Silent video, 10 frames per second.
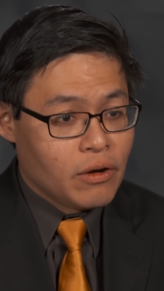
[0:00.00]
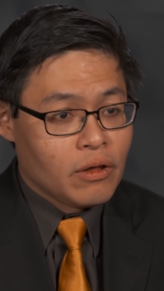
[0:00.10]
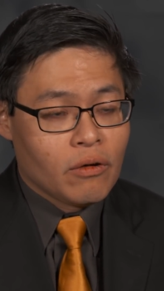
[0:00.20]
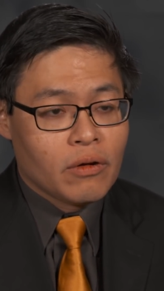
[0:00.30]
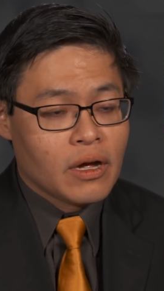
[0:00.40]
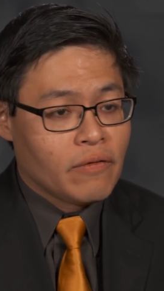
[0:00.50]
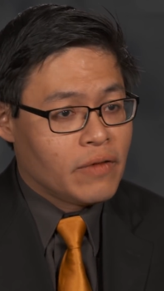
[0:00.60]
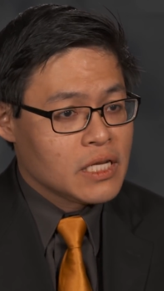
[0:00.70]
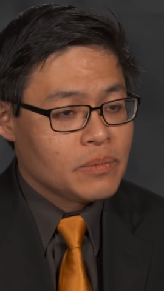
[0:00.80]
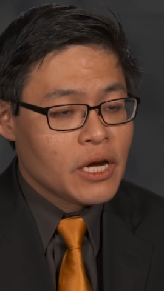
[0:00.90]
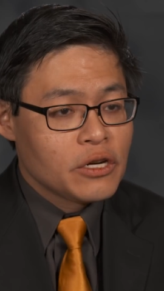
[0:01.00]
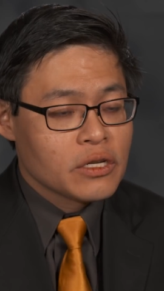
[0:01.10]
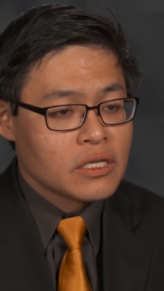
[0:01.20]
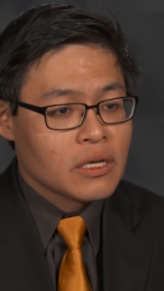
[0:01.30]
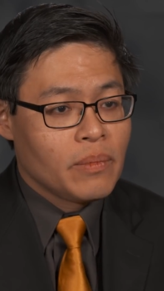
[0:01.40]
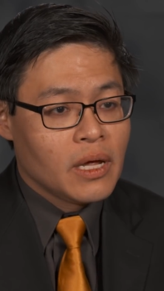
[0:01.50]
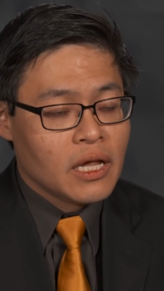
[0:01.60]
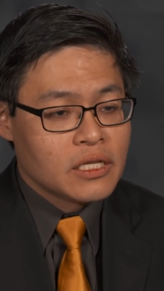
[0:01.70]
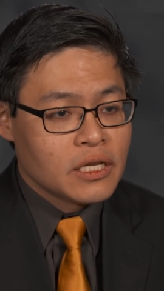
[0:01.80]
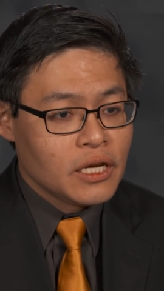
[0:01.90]
You know, it affects patients'
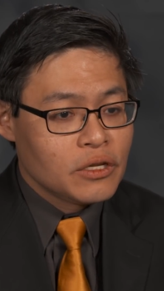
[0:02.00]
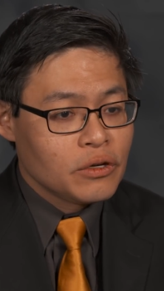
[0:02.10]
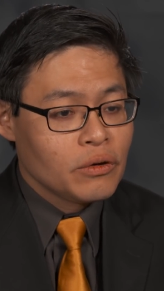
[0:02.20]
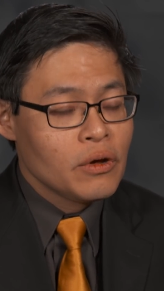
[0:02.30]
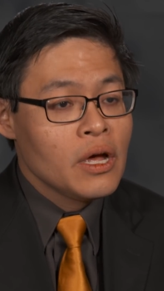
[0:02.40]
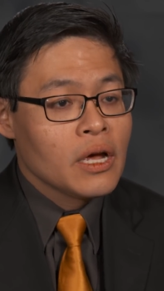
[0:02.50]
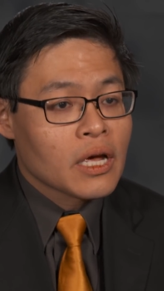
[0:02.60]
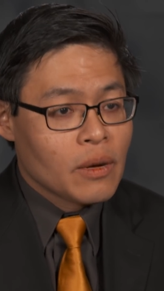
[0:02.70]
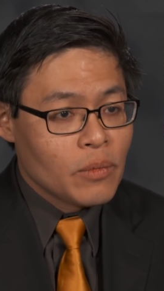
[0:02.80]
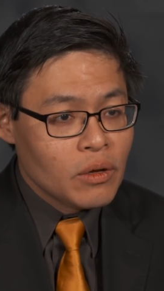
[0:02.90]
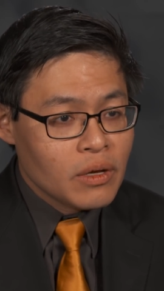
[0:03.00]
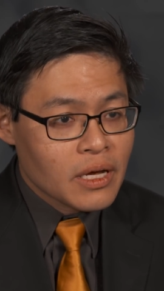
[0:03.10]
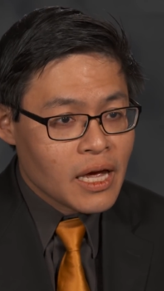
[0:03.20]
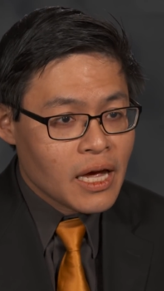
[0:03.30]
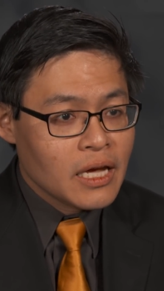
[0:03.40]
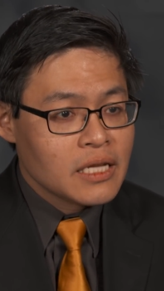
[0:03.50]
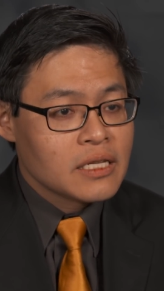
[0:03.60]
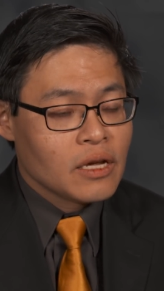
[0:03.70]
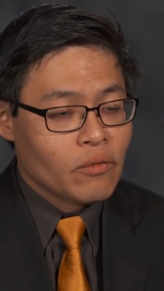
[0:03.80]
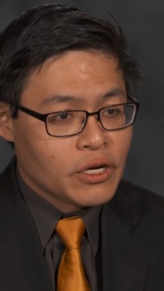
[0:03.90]
ability to
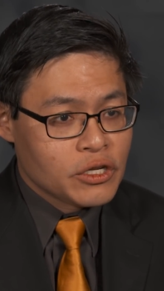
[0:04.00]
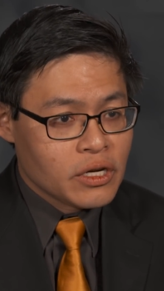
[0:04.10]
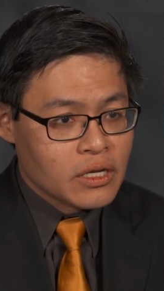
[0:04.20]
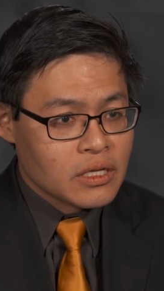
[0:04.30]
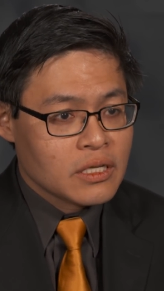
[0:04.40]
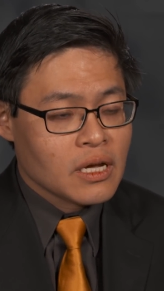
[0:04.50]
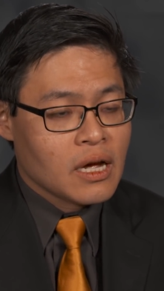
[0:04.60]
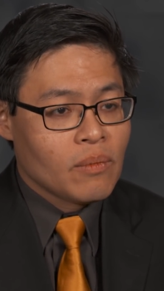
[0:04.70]
communicate their wishes,